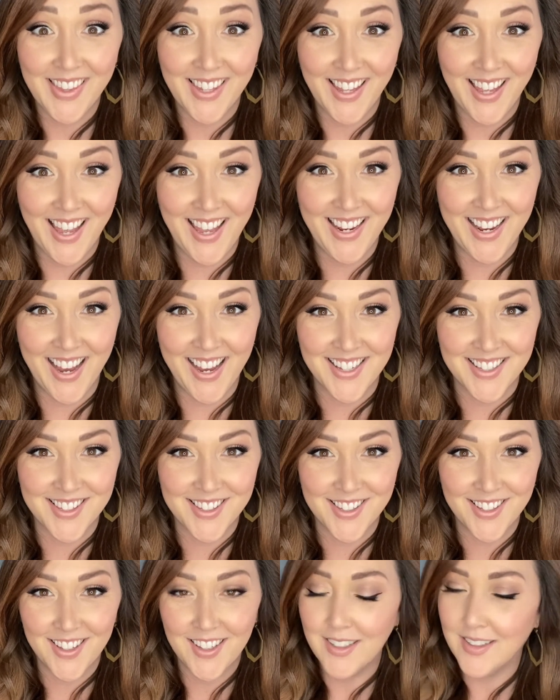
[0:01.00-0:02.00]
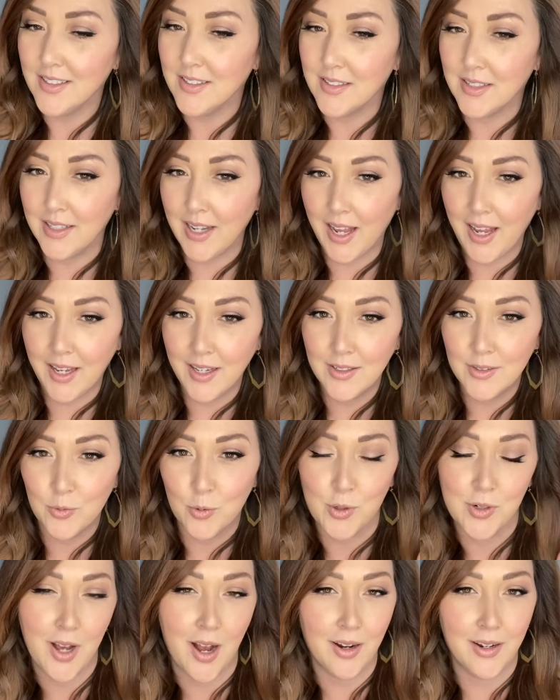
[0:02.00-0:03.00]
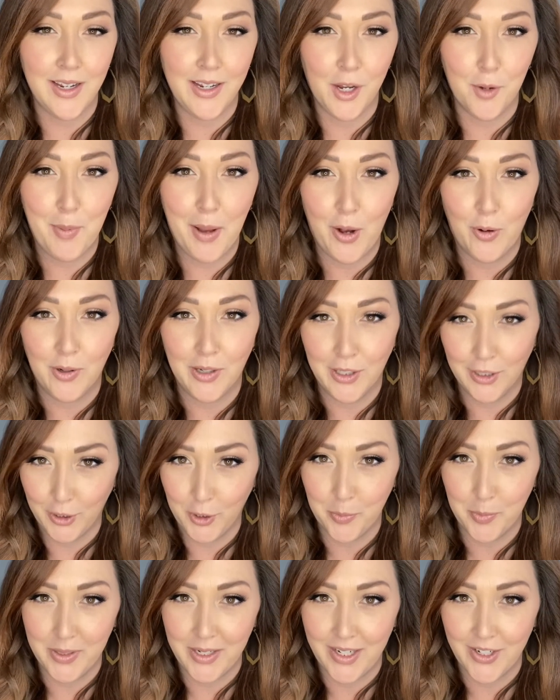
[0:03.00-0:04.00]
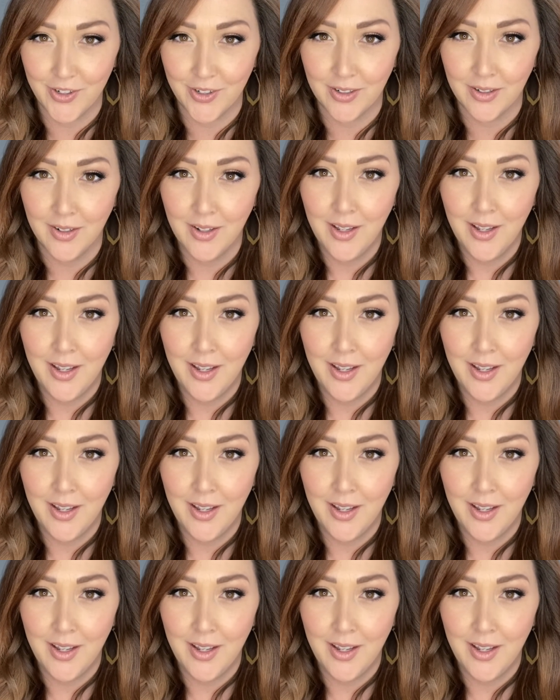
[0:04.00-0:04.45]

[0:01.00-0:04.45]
Hey guys, today we're talking about Illuminator.